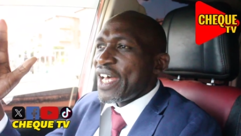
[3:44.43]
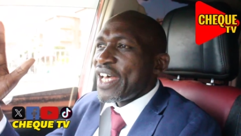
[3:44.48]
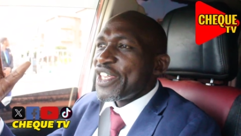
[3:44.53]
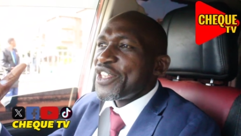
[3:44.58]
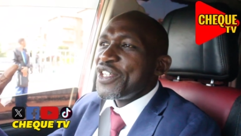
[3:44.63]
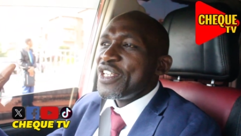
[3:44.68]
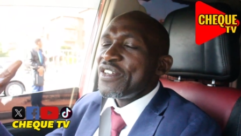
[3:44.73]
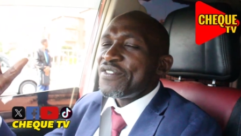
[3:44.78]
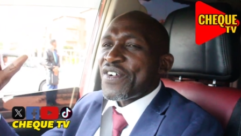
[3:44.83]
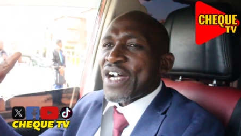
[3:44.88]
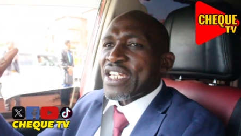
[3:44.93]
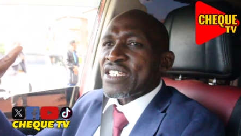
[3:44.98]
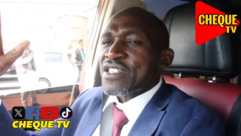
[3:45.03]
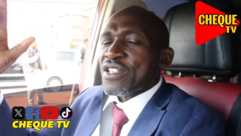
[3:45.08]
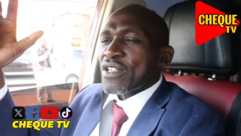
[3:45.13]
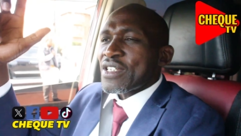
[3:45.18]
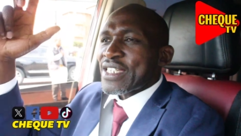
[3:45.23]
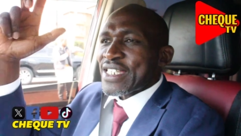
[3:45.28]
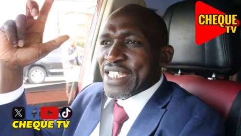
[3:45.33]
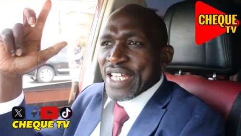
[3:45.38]

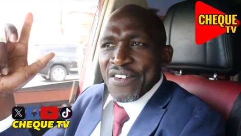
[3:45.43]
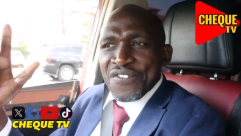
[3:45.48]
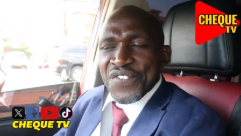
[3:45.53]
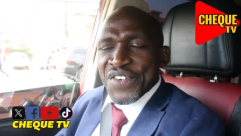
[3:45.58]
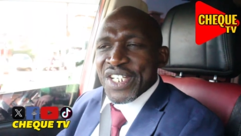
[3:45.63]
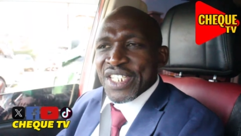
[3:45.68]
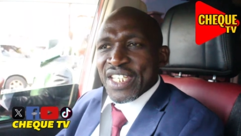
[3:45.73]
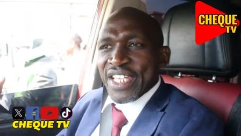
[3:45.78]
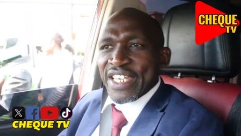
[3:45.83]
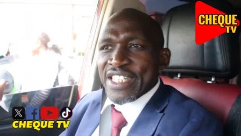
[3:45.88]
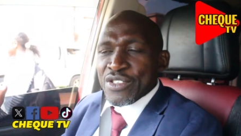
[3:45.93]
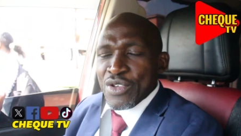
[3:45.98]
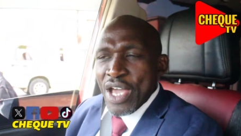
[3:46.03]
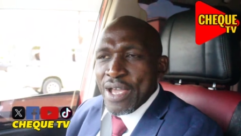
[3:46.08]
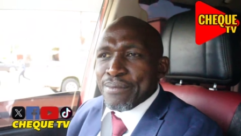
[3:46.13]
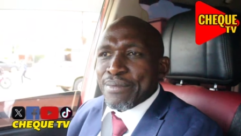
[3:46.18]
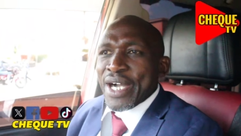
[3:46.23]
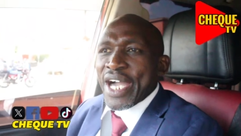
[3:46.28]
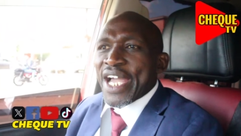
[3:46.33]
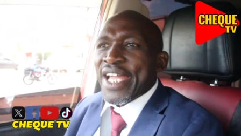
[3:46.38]
Universal suffrage is
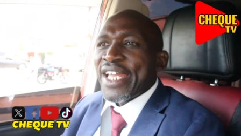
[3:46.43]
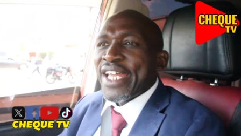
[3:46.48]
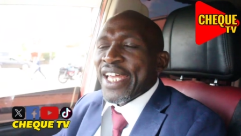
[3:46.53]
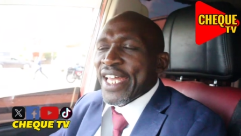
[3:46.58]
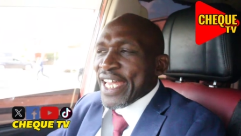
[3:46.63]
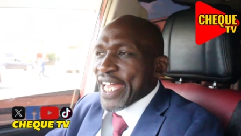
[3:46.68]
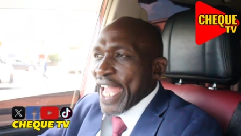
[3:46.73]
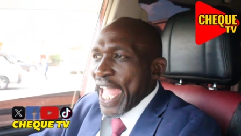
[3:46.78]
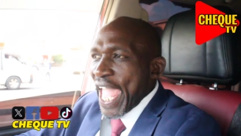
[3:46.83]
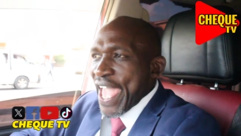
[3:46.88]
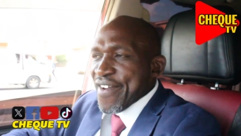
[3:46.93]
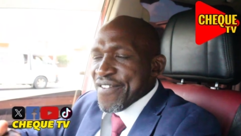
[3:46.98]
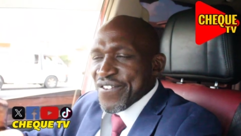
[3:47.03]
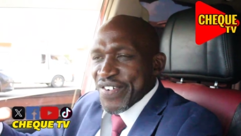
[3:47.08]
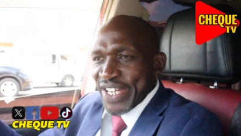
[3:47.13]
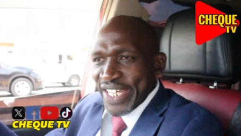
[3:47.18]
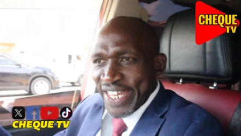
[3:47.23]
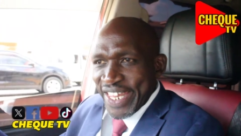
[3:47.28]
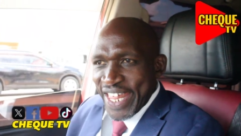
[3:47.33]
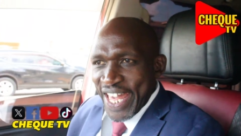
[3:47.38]
whereby
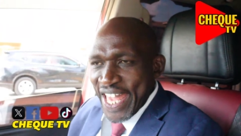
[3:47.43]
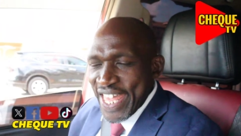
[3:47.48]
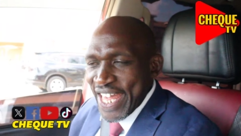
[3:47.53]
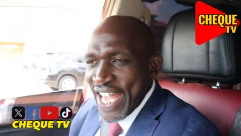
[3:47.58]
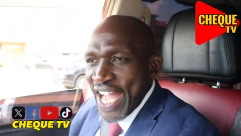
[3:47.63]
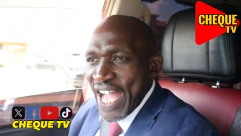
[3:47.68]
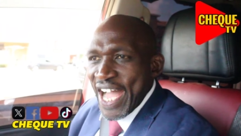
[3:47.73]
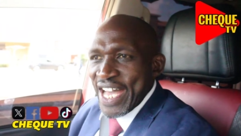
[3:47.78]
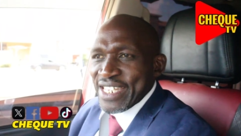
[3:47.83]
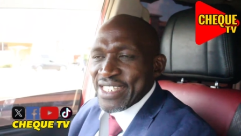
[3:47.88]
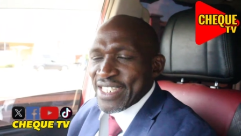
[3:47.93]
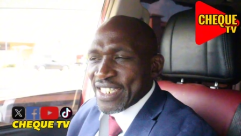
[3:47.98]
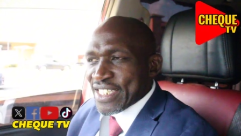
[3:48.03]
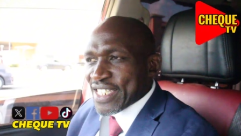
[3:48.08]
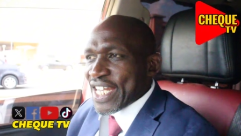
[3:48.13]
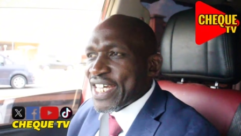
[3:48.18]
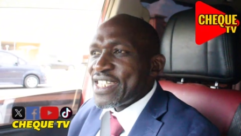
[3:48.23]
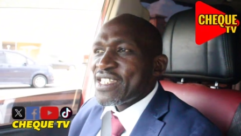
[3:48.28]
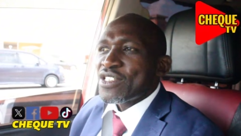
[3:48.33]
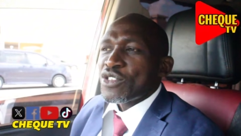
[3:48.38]
every Kenyan has a
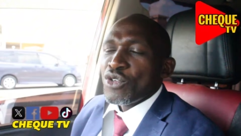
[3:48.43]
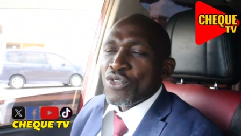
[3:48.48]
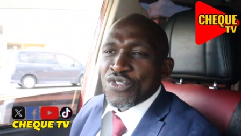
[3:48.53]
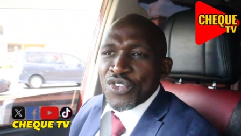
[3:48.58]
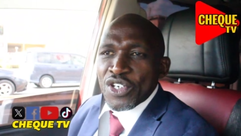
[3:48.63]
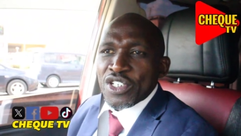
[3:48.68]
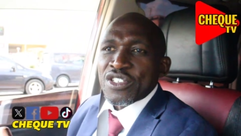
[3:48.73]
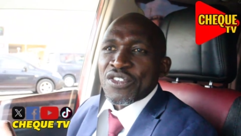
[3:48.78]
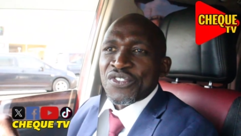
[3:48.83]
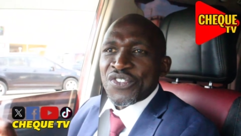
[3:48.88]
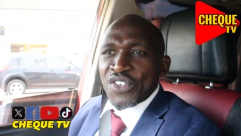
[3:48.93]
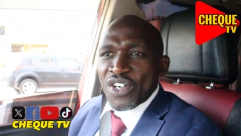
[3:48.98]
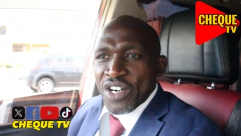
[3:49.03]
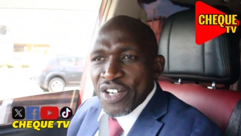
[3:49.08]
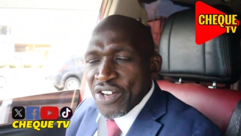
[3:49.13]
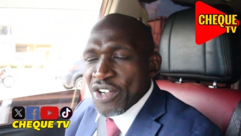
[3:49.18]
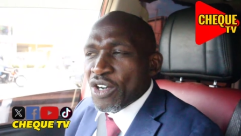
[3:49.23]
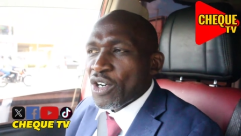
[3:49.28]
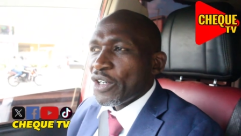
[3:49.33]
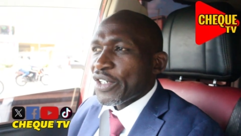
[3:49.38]
chance to vote
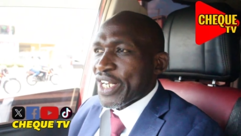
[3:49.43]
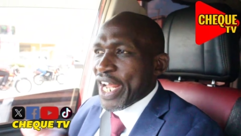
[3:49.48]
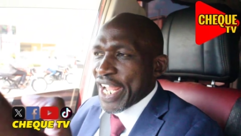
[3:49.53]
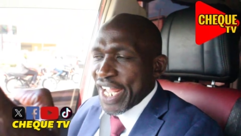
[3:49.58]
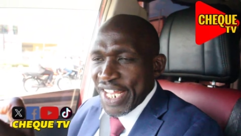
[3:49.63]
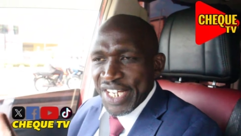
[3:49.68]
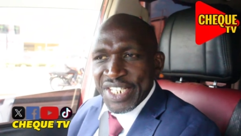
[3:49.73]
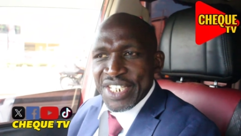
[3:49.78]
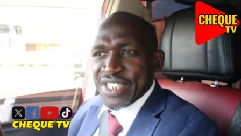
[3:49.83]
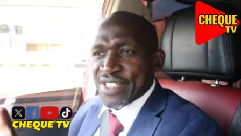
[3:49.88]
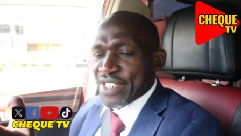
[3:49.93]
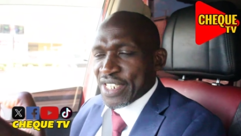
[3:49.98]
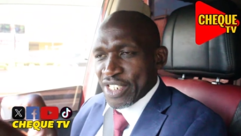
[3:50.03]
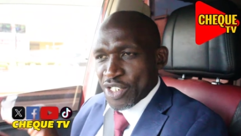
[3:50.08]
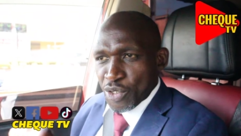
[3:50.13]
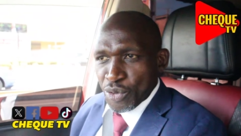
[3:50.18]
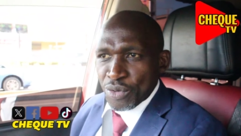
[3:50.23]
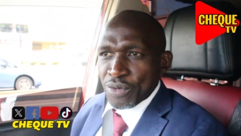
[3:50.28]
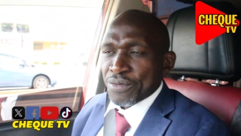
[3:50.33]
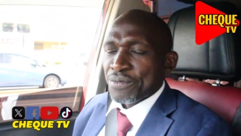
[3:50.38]
for or against the
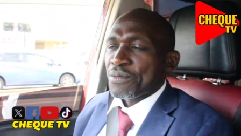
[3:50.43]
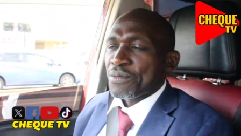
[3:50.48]
two,